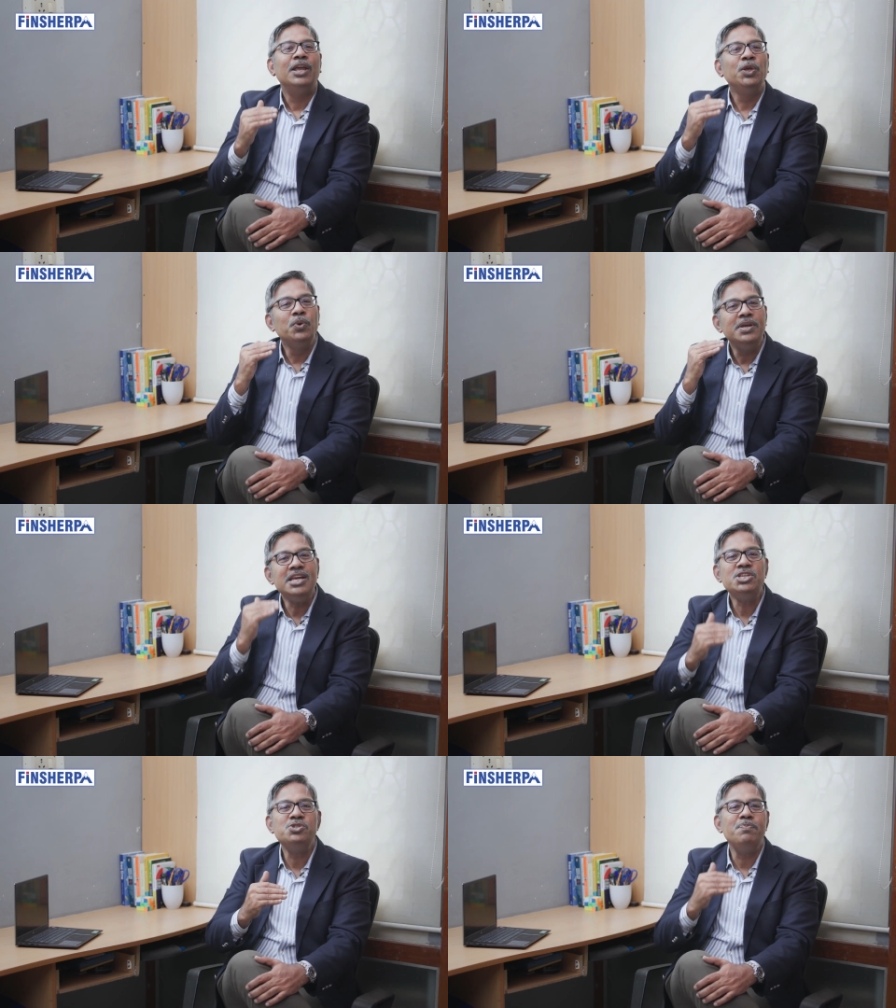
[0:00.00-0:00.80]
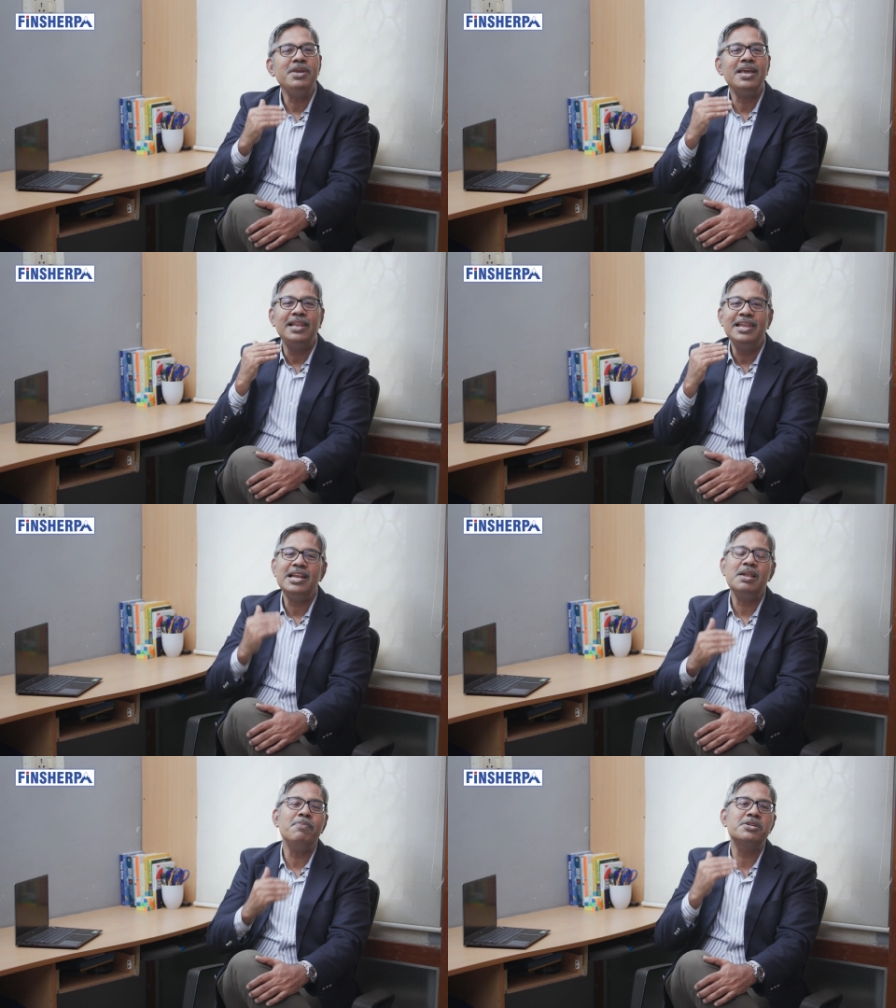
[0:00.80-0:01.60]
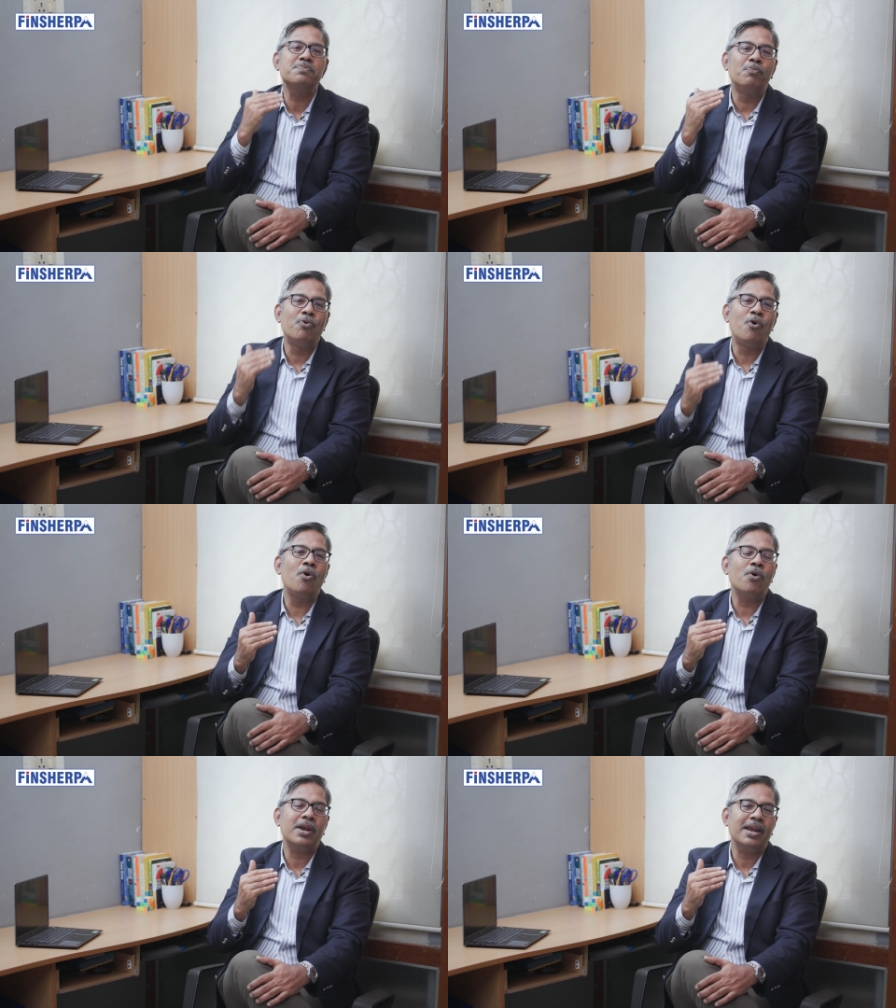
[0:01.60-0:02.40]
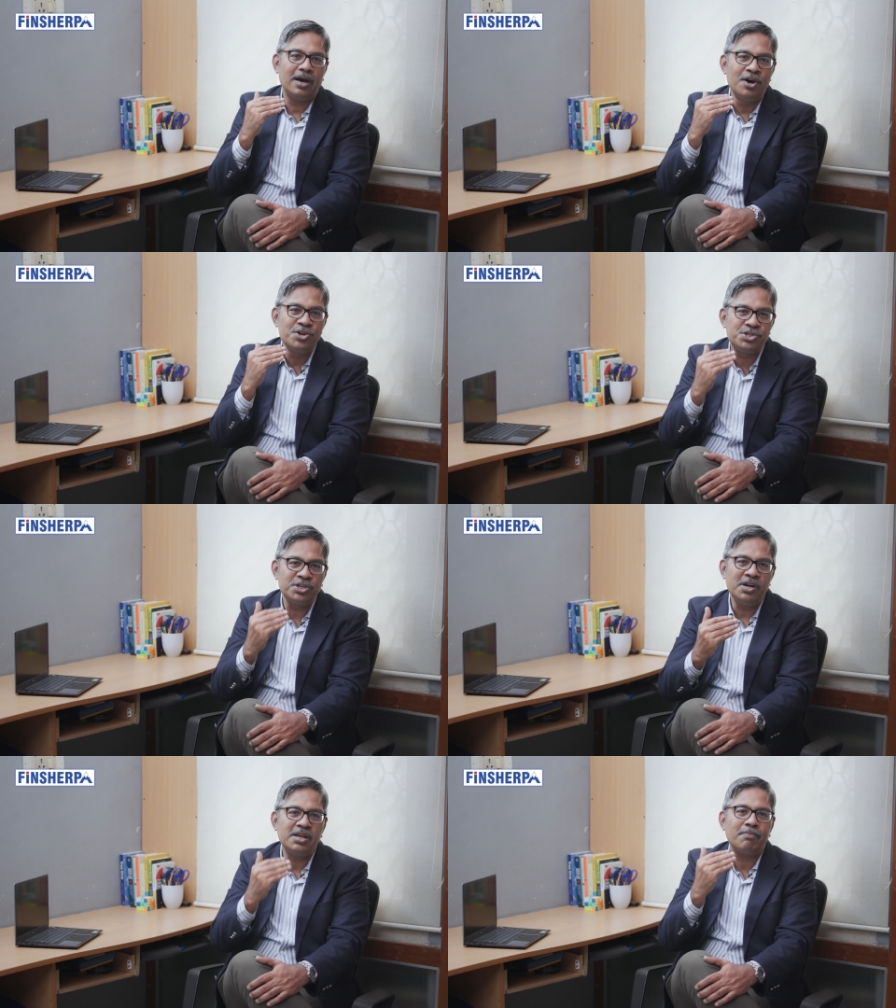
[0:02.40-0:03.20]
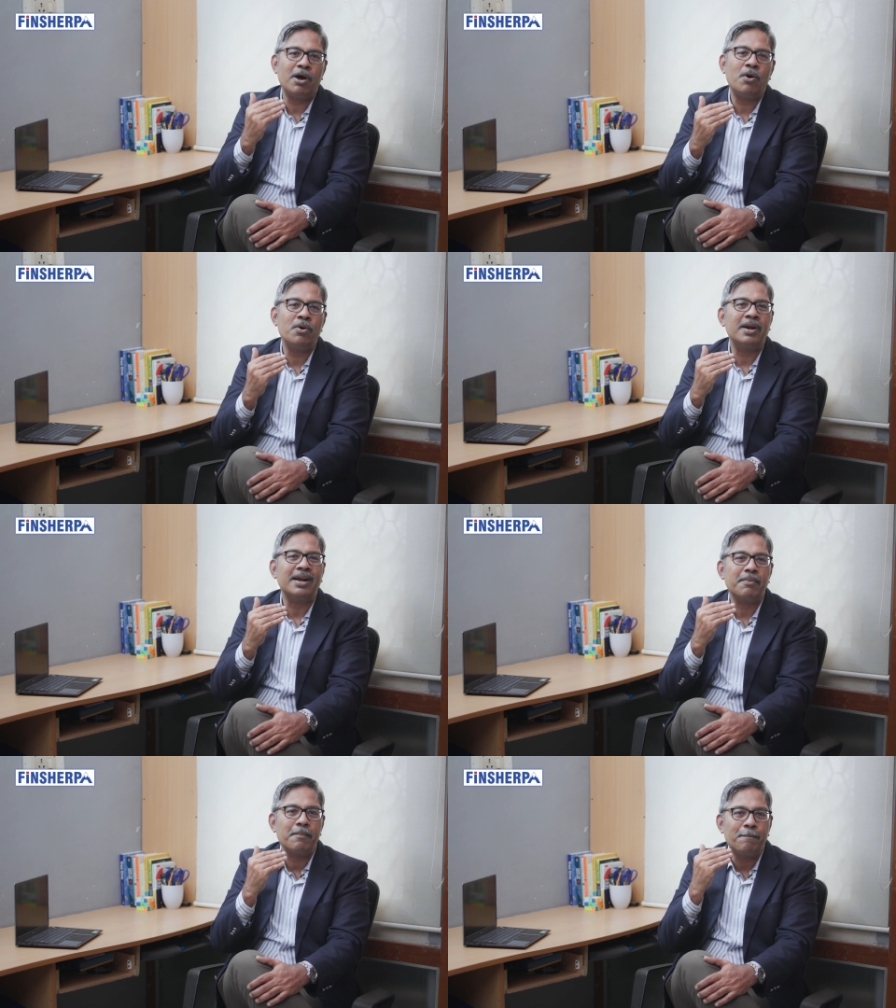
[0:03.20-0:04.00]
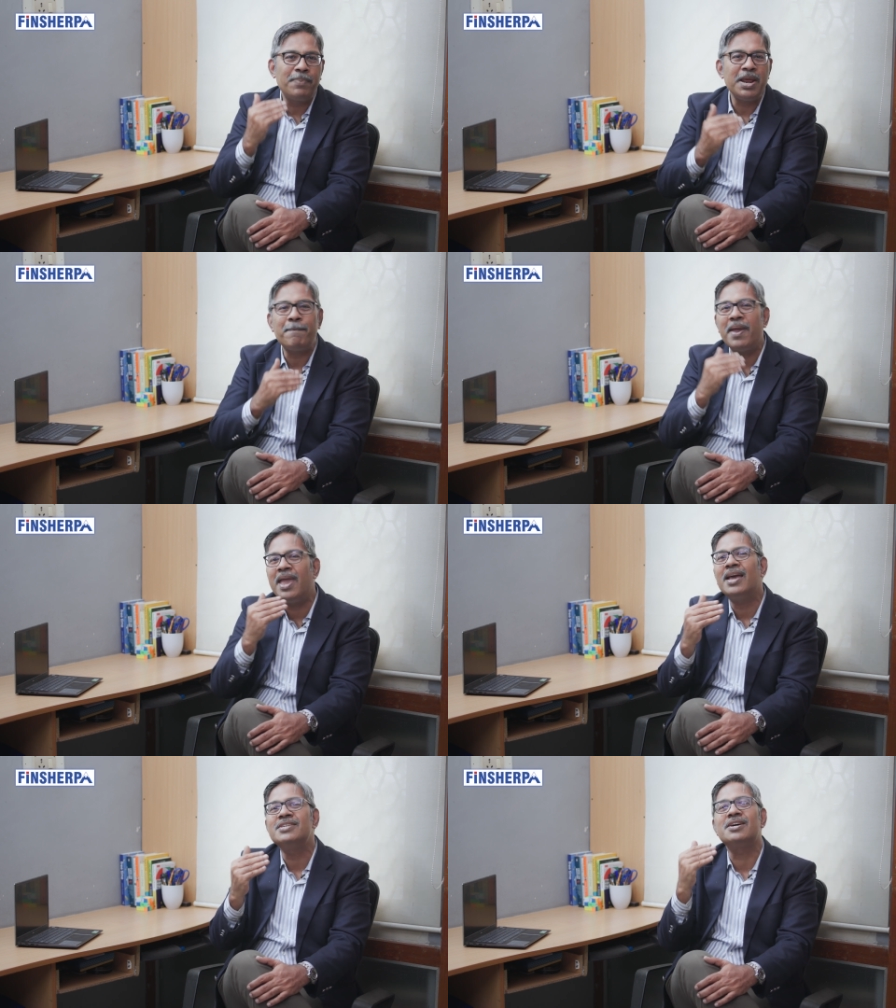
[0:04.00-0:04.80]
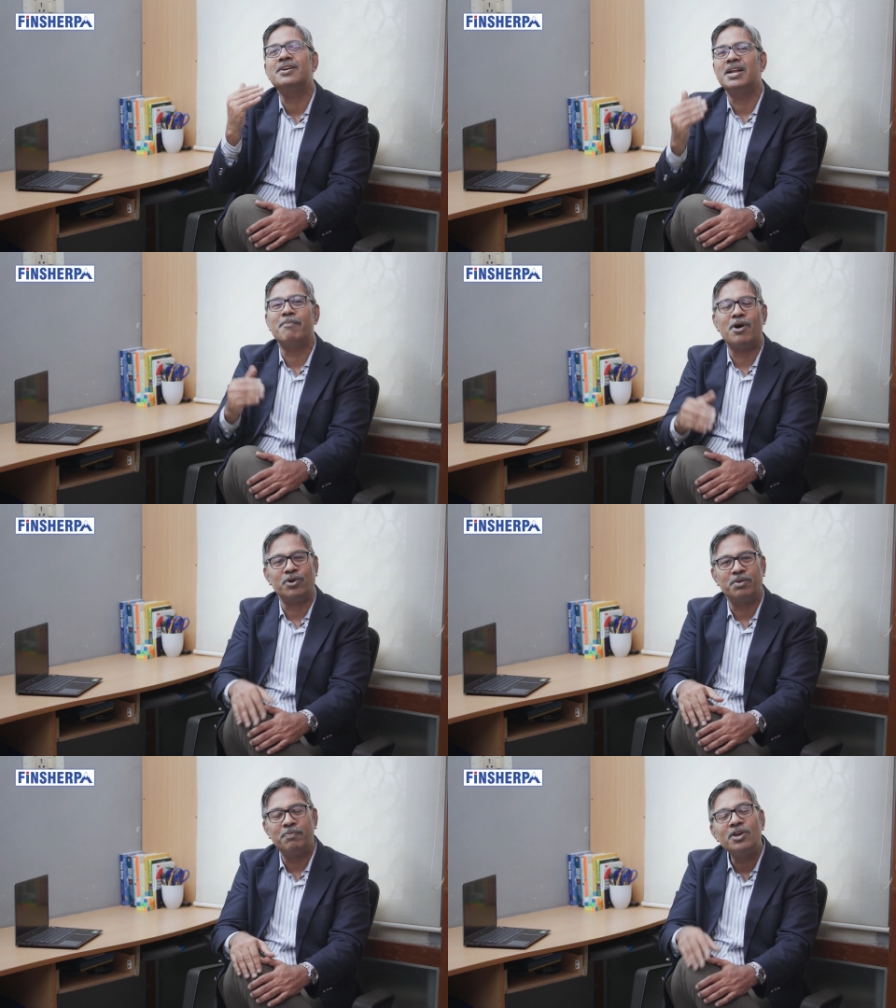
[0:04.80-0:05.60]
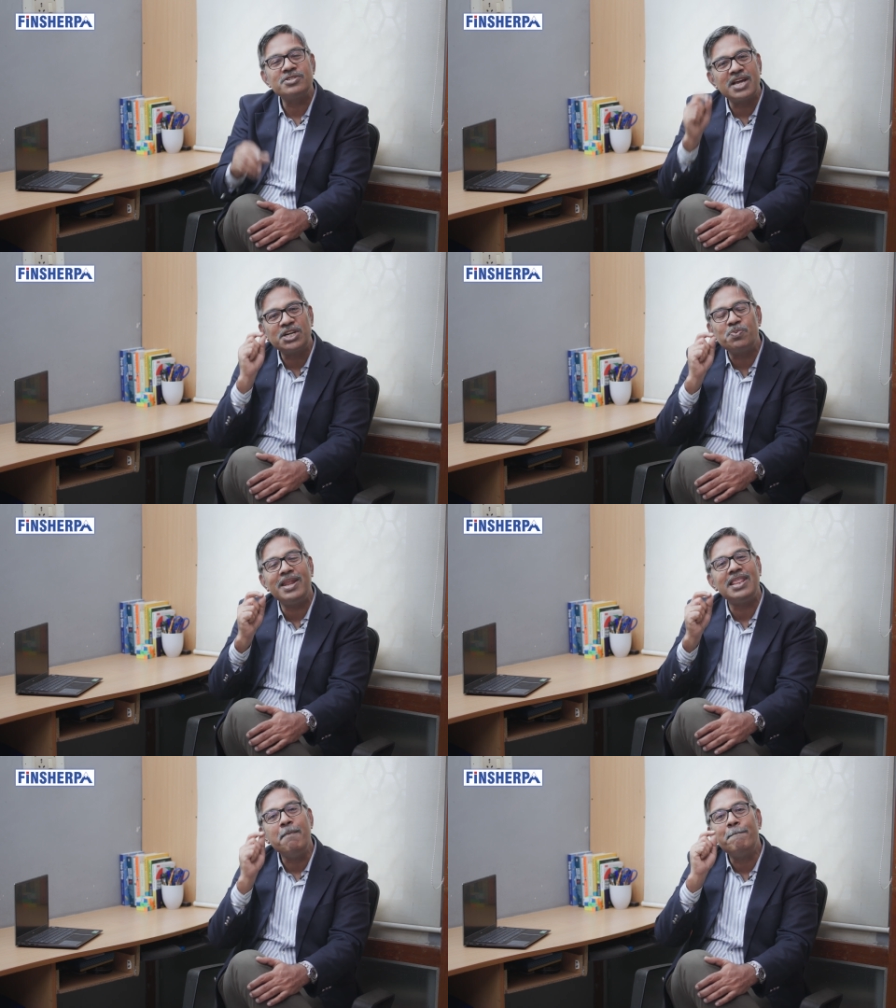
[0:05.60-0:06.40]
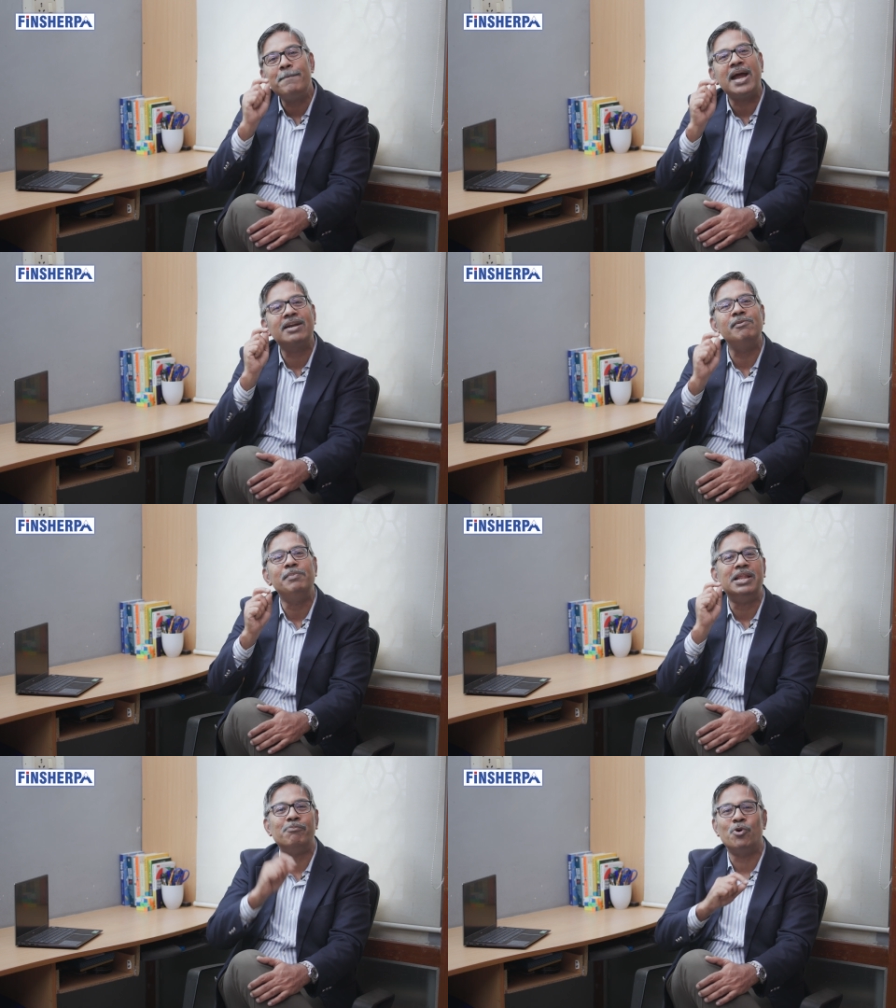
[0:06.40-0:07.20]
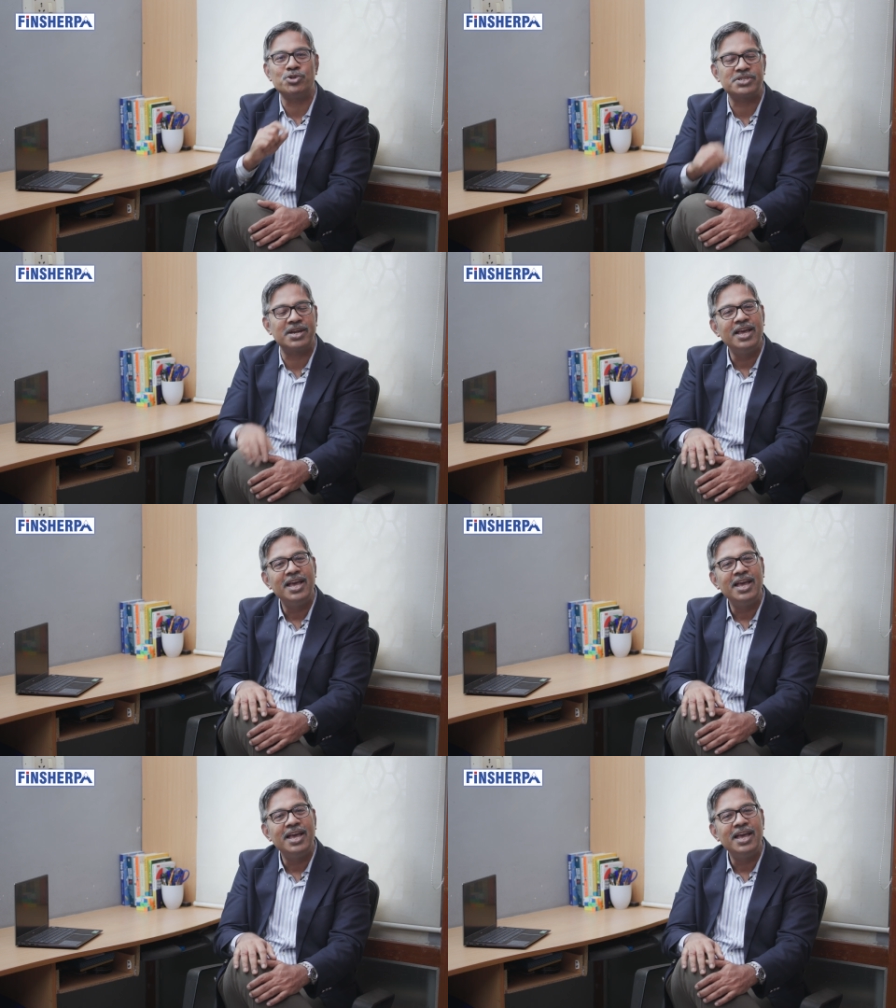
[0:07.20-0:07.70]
you need to be a little bit more urgent about prepaying a certain amount, because that's where the impact will be the most.